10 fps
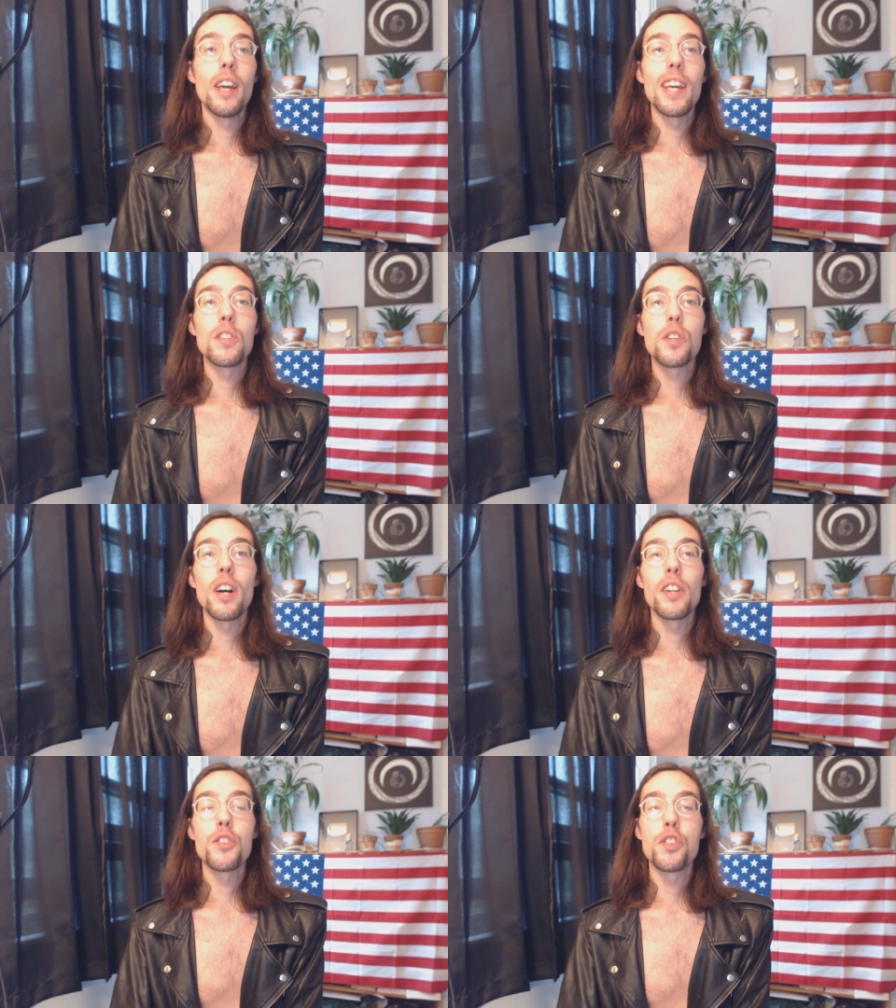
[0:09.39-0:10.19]
He's
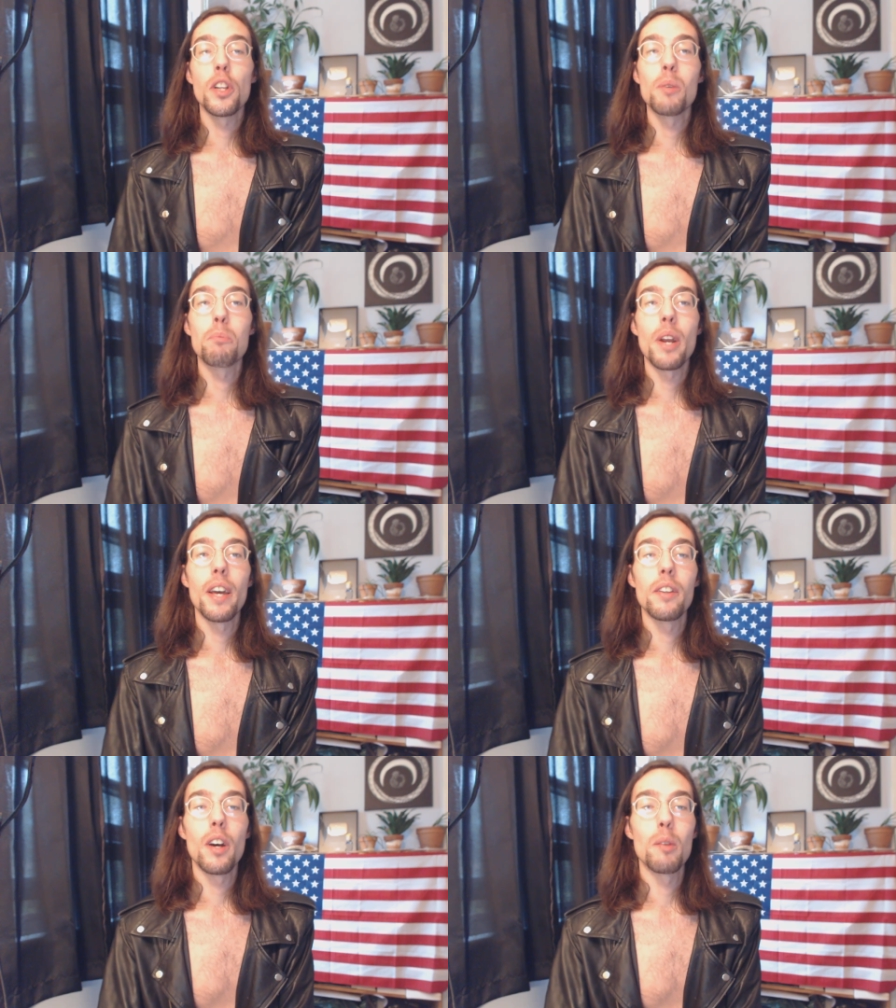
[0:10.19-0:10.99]
gotten
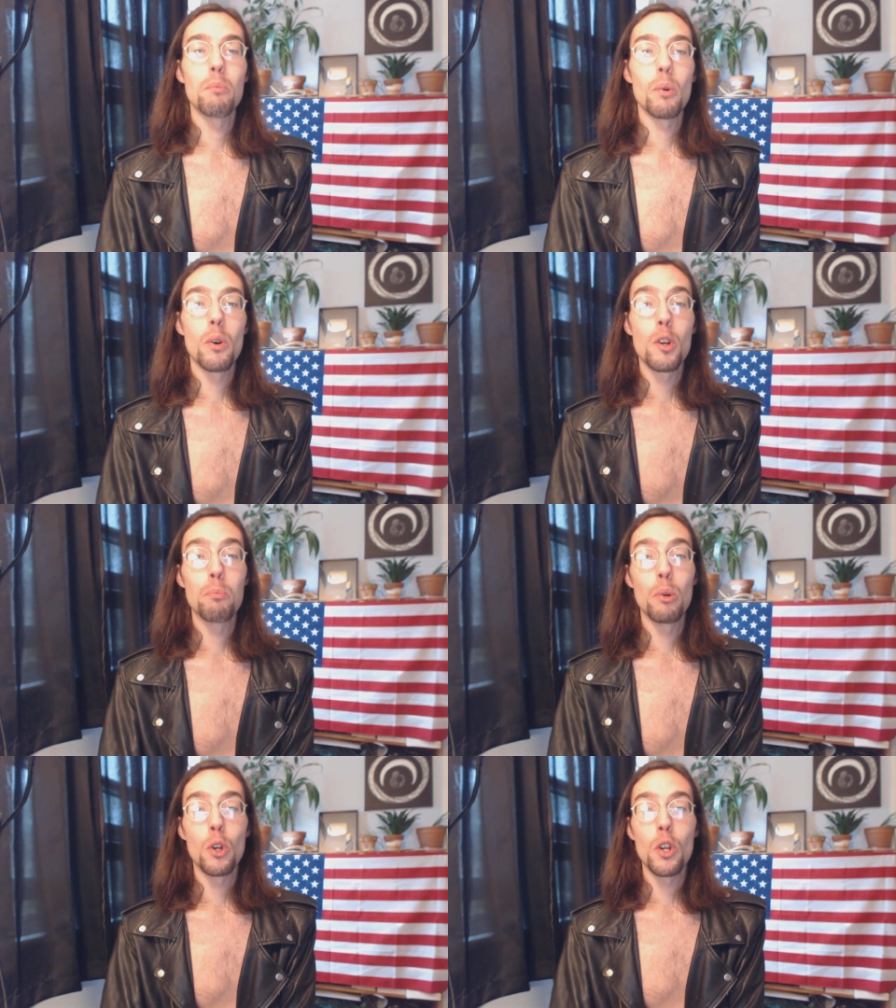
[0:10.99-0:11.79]
Gillibrand on
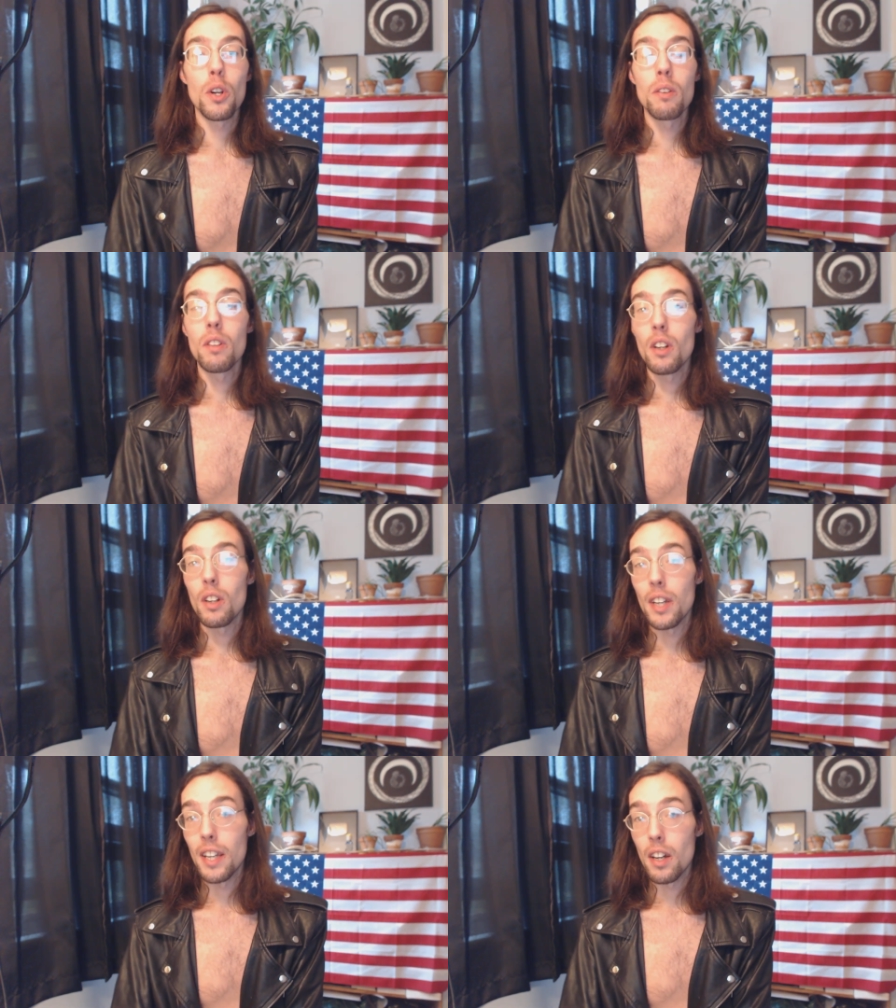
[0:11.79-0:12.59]
board, Booker,
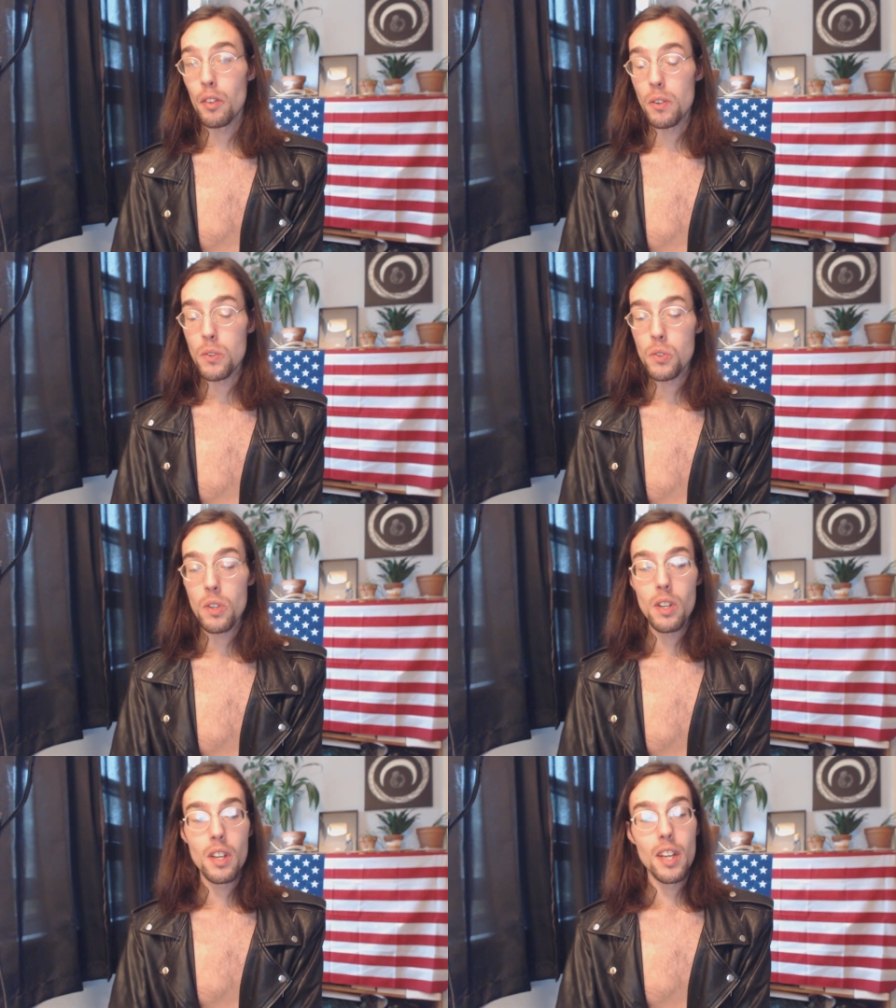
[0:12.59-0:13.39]
uh, and others.